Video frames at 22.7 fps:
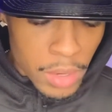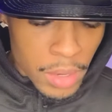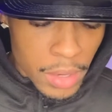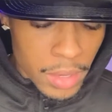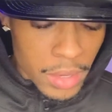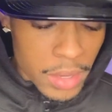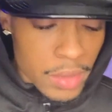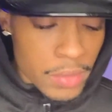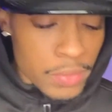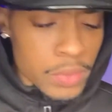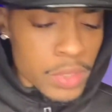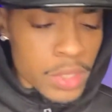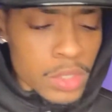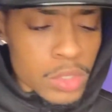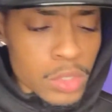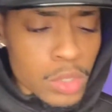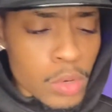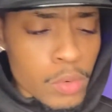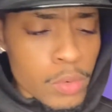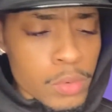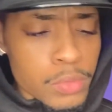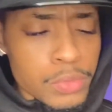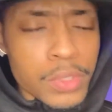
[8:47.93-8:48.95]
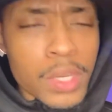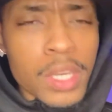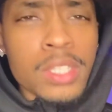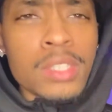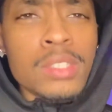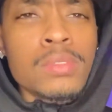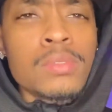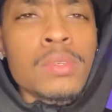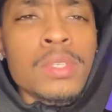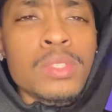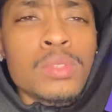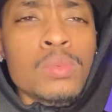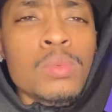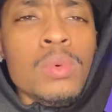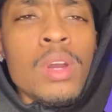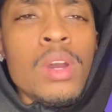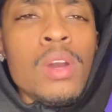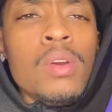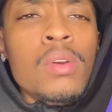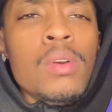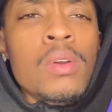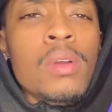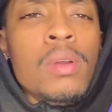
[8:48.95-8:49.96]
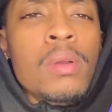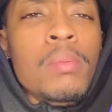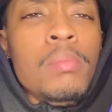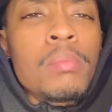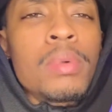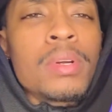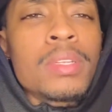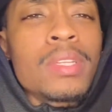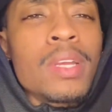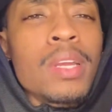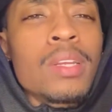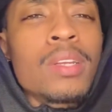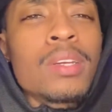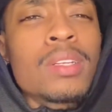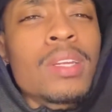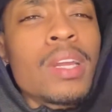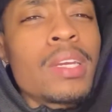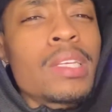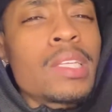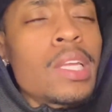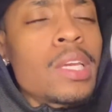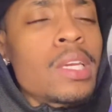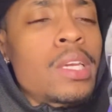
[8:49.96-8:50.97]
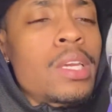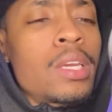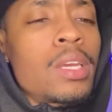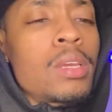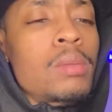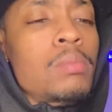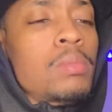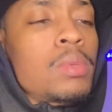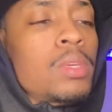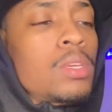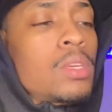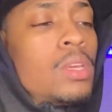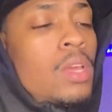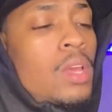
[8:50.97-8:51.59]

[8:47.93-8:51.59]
if these are reflective as well, but they look like they can be.